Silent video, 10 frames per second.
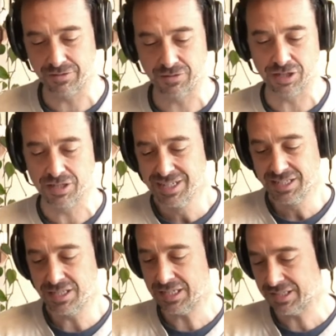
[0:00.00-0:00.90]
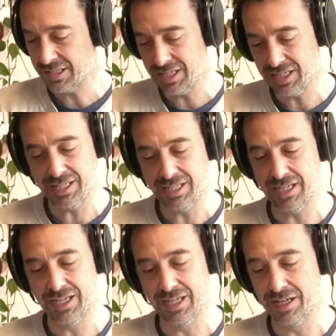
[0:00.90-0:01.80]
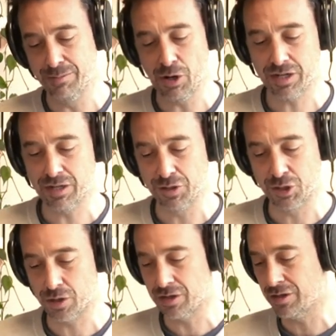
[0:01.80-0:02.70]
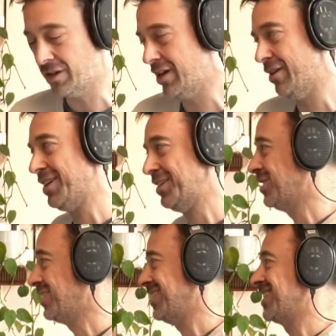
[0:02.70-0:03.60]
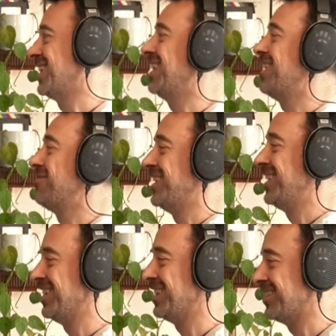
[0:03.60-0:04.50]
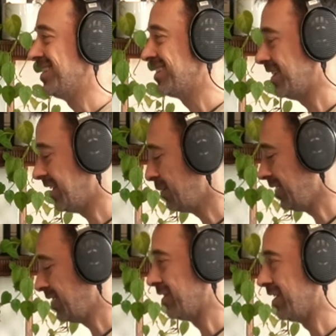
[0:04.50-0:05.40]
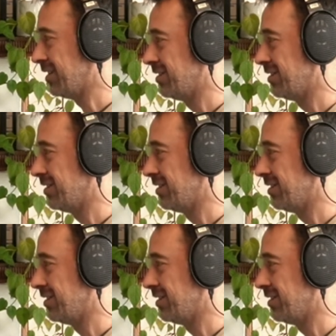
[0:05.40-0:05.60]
You've got Dixie and American Patrol. Oh, my students used to love learning this one. So they'd be doing.